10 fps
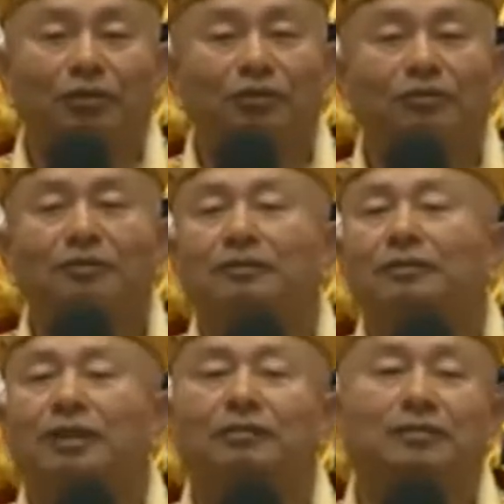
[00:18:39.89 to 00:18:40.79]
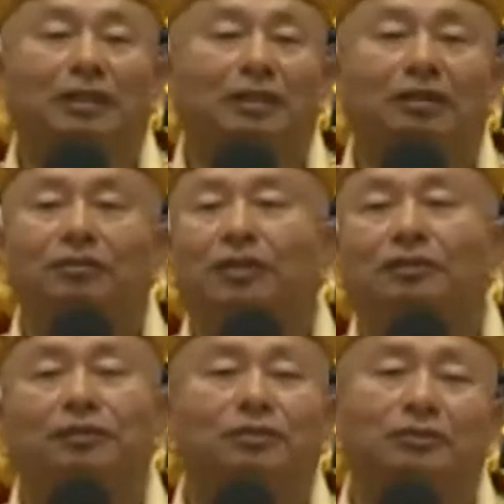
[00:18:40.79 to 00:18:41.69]
For Gao
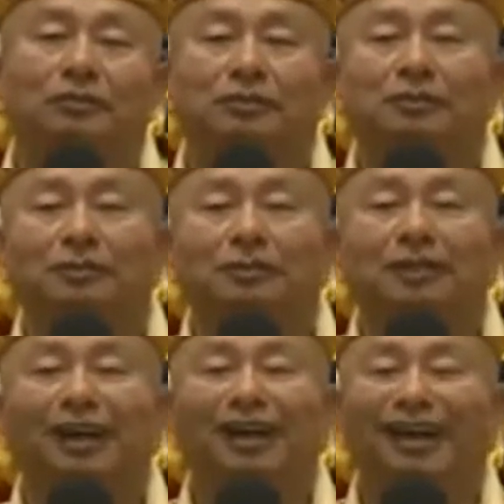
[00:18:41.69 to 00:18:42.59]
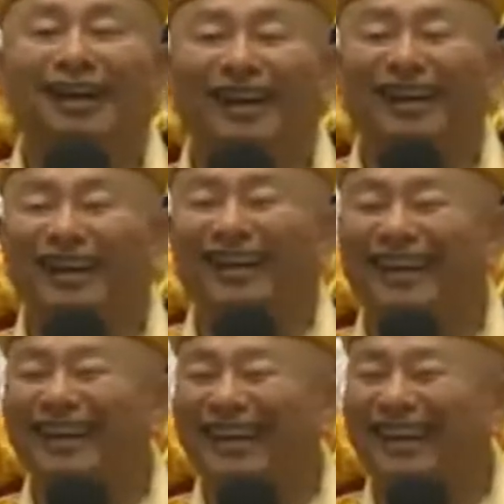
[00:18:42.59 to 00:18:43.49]
Chunxin,
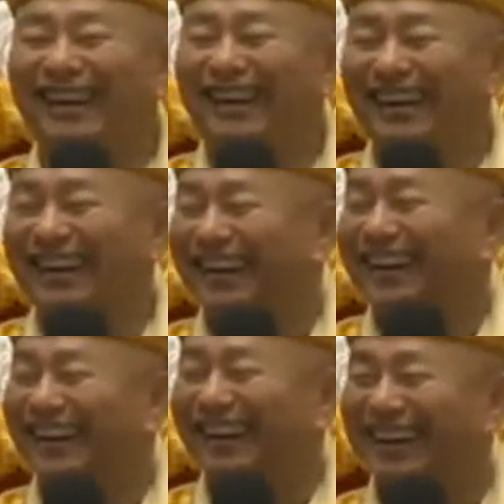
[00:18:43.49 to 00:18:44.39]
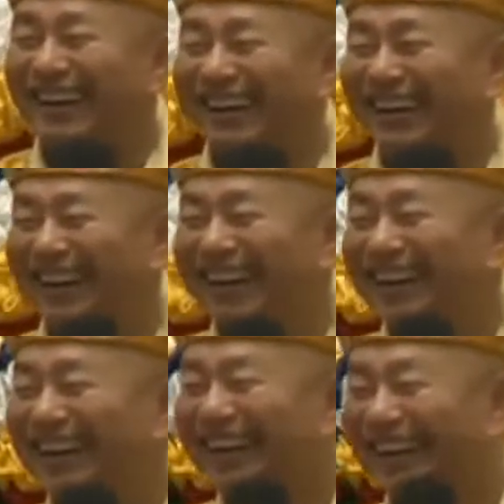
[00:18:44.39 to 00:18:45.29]
I went to the Bible
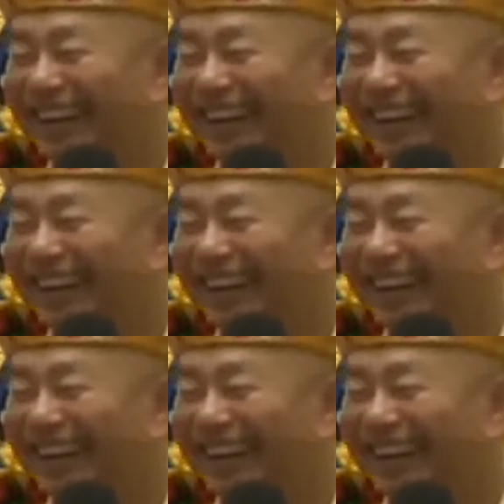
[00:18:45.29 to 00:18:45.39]
study